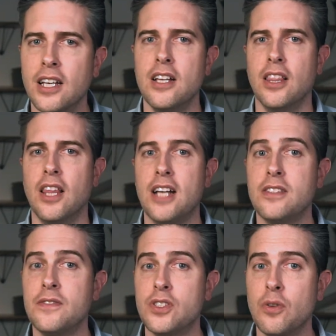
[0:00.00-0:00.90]

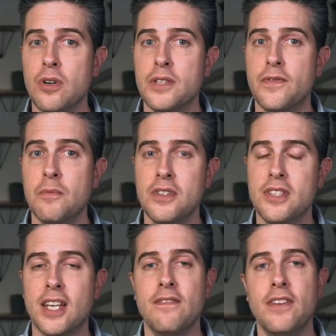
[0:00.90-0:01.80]
lots of storage for
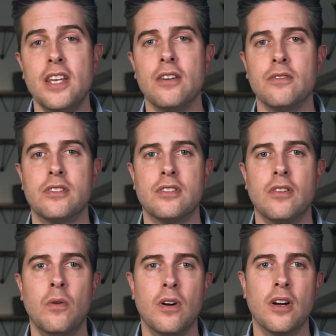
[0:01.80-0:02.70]
music and videos,
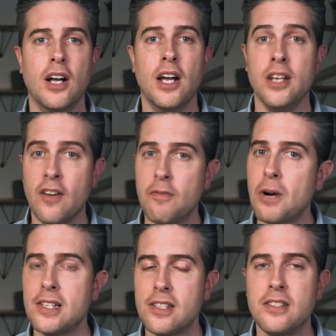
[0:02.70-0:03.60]
or enough
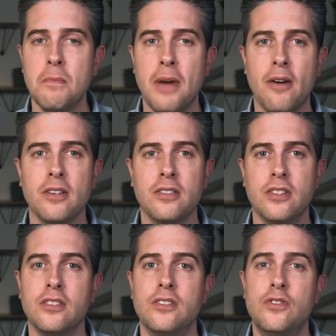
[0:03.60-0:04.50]
processing power
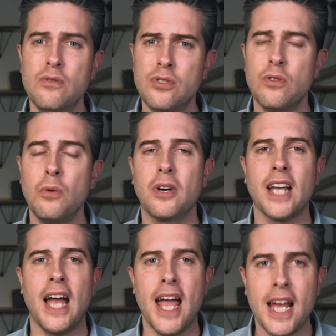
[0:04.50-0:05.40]
to do schoolwork
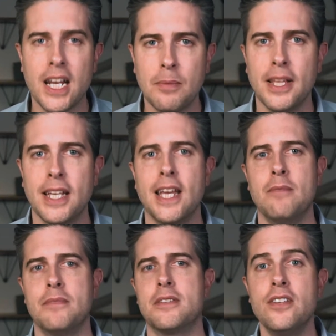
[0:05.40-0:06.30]
and play
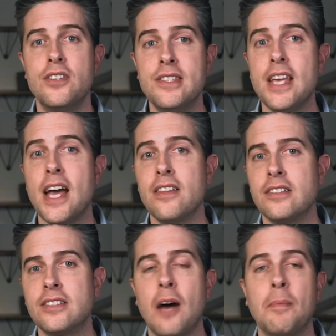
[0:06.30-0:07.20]
games. Do you see how
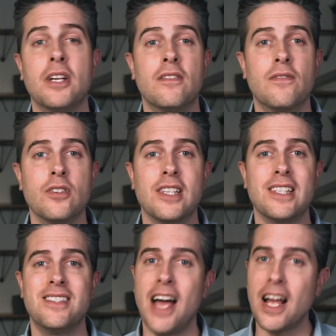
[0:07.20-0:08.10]
this copy converts a
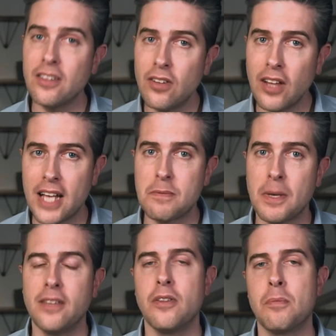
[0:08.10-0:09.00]
technical
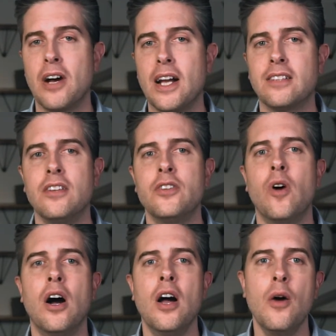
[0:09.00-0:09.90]
aspect of the product into
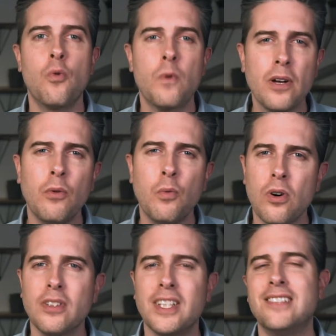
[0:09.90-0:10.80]
a
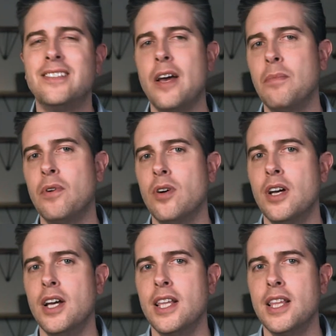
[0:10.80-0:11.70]
real-world example
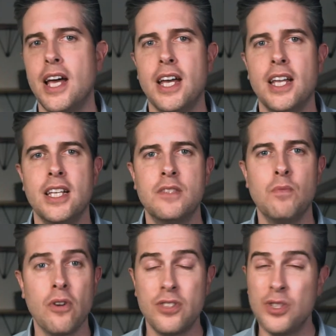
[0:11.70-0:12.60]
that is
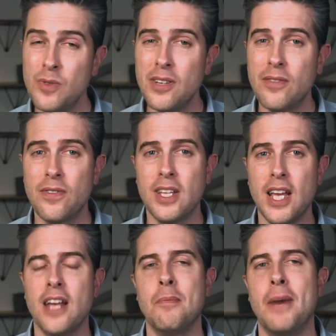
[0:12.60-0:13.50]
more intuitive for the
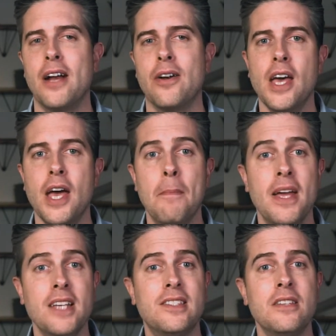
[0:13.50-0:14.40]
end buyer? It
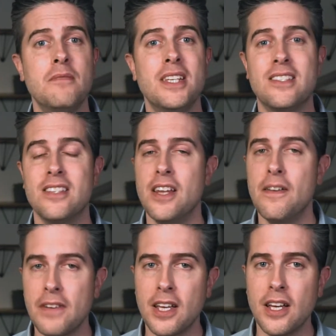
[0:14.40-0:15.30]
may seem
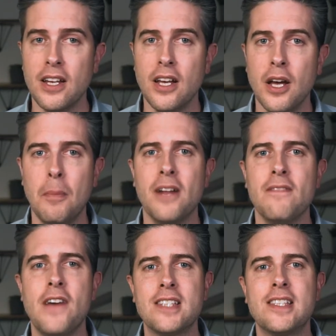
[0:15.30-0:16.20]
insignificant, but
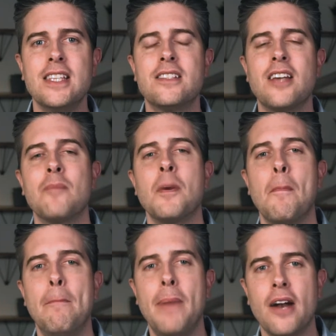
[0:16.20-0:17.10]
investing the time to
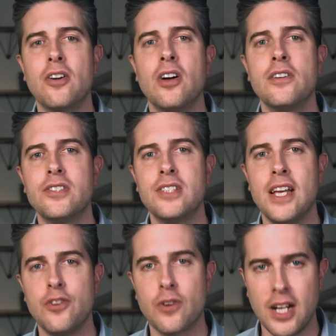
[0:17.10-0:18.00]
better
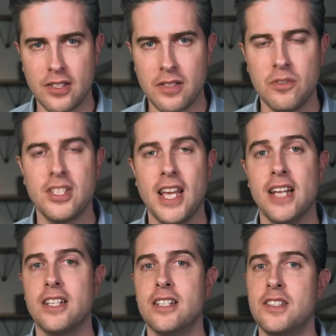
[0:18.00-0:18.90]
understand your customers
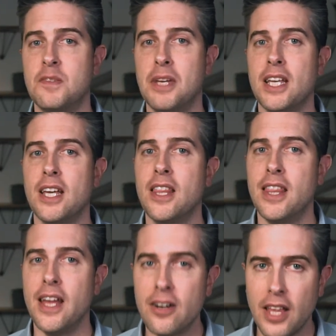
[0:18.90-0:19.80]
and speak
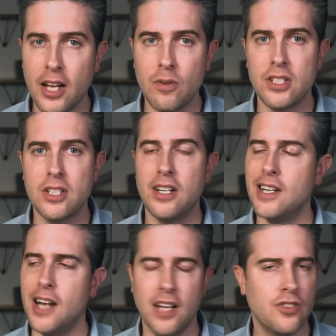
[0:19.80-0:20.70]
their language,
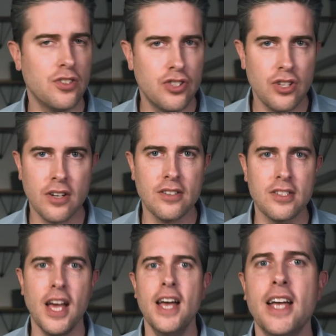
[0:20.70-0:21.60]
not just
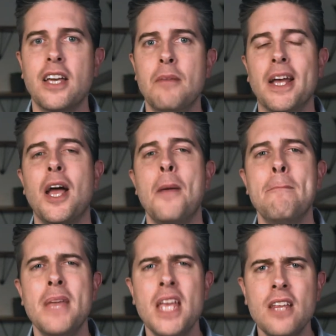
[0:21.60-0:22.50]
yours, can make a
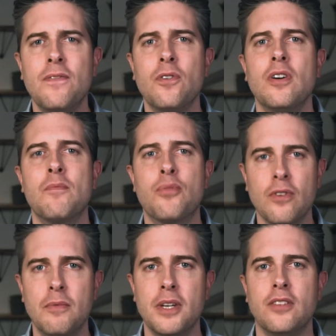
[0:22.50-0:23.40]
meaningful
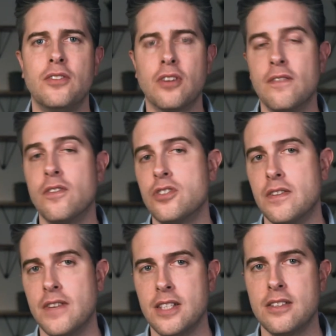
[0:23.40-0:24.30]
improvement to conversion
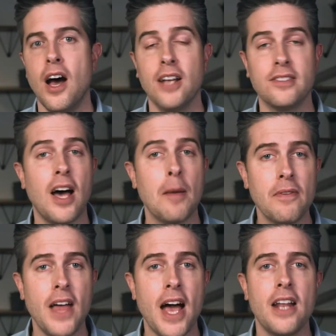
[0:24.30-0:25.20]
rates. On top
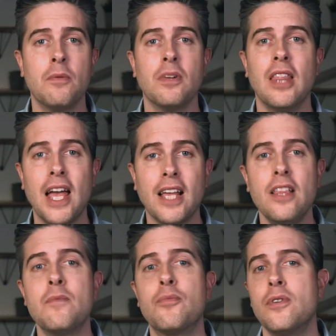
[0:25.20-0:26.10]
of that, it will
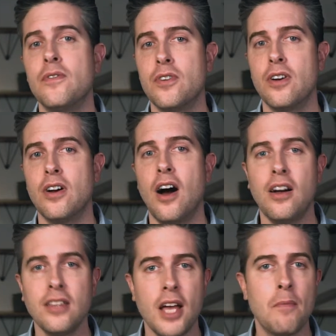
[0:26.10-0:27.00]
likely improve your
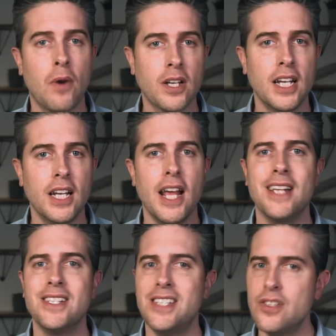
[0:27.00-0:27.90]
online marketing
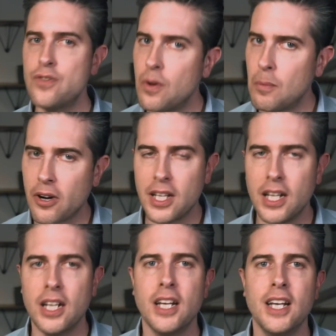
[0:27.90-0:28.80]
and digital
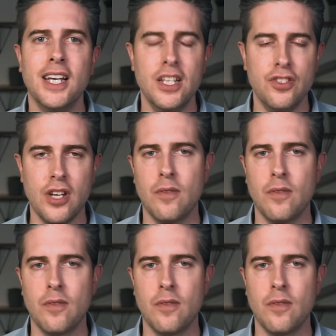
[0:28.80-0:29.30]
marketing in general.